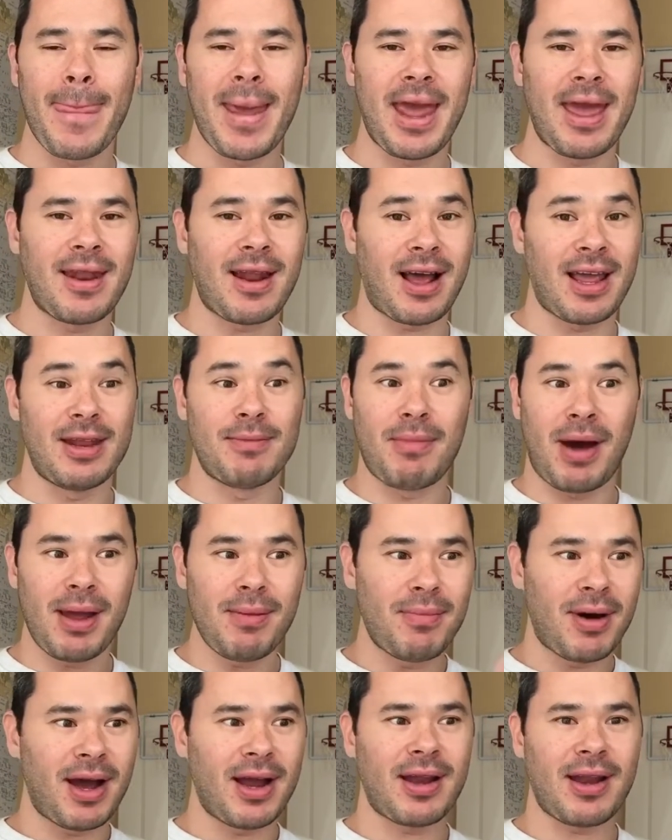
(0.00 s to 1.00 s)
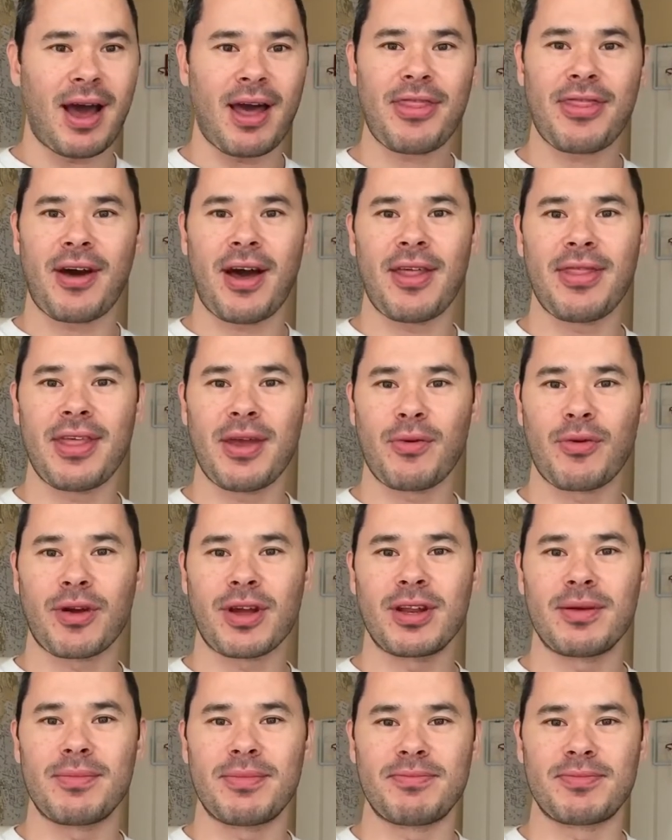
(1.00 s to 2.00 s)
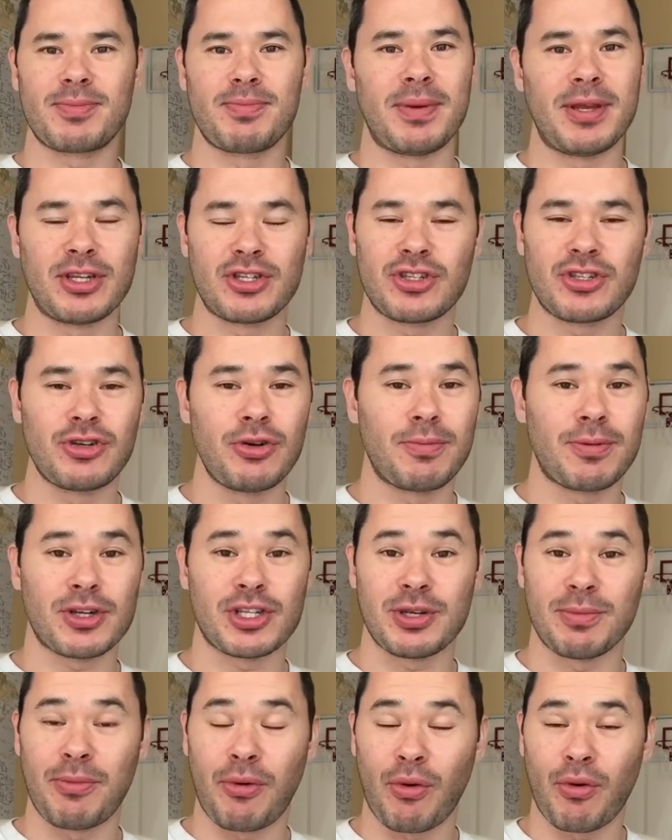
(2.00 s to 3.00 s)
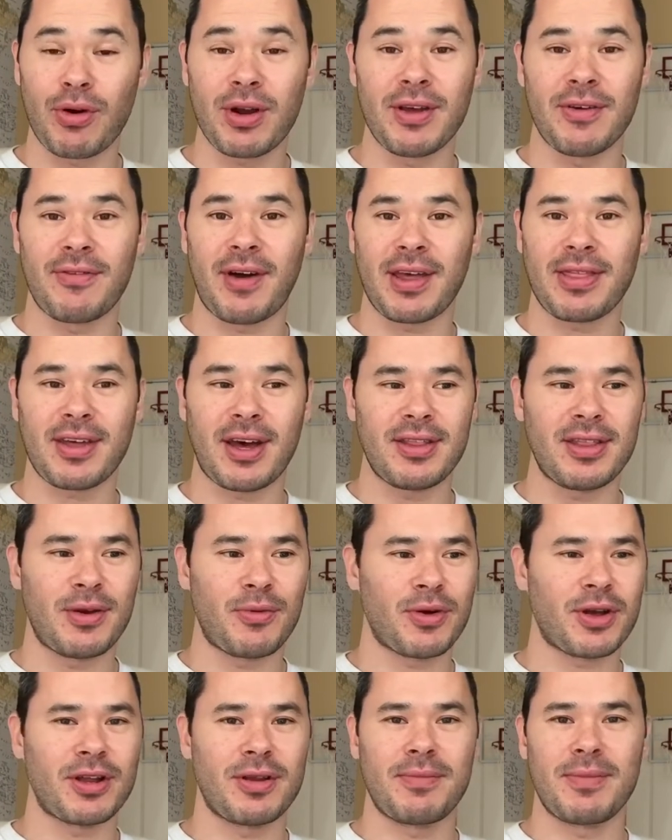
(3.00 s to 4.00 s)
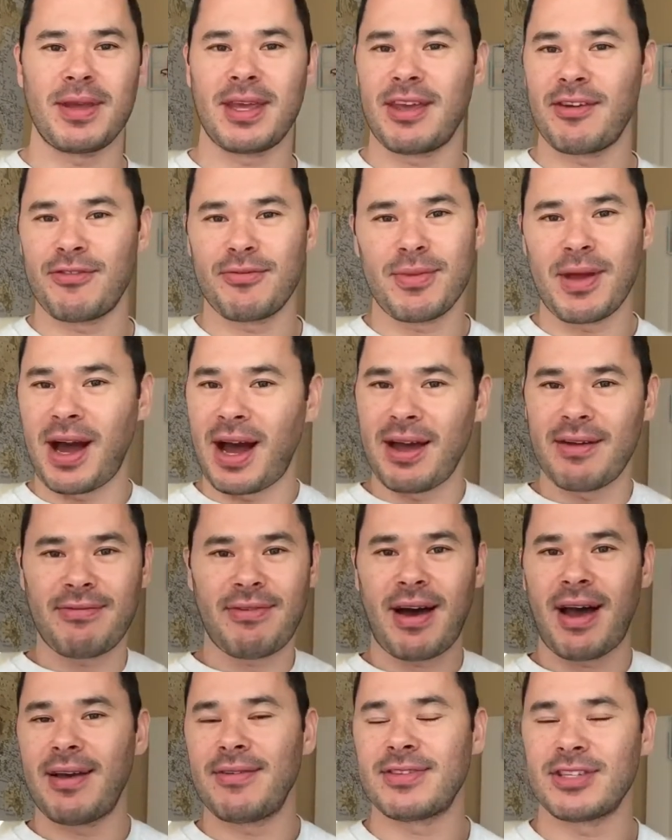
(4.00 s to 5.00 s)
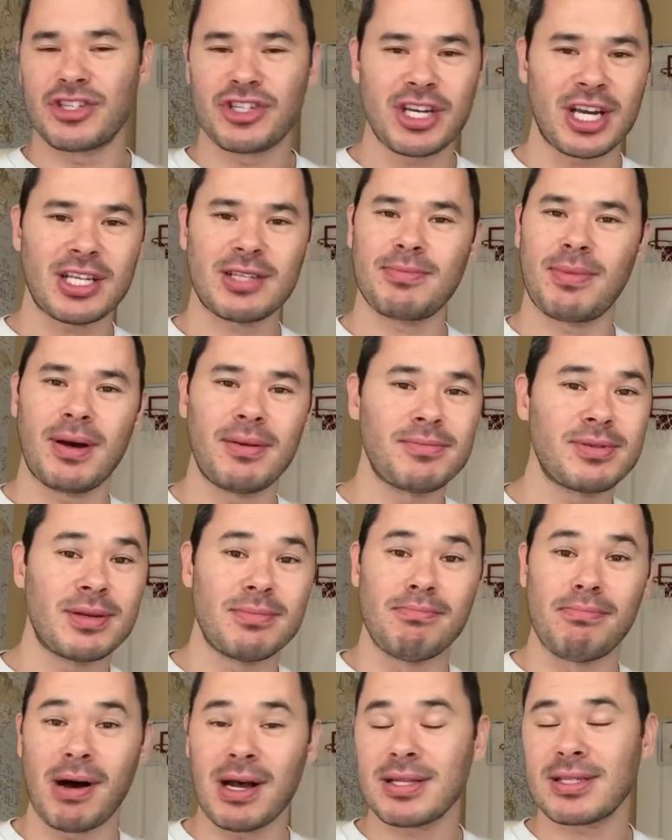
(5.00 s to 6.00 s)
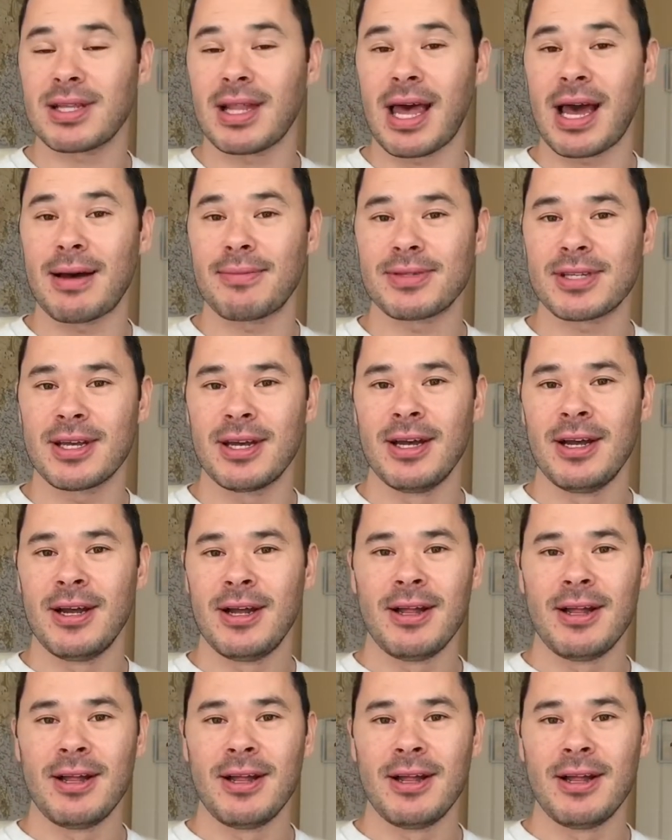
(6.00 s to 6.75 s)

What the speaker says: And in my mind, I thought they were going to be super supportive. I thought they were going to be giving me high fives and chest bumps and butt slaps.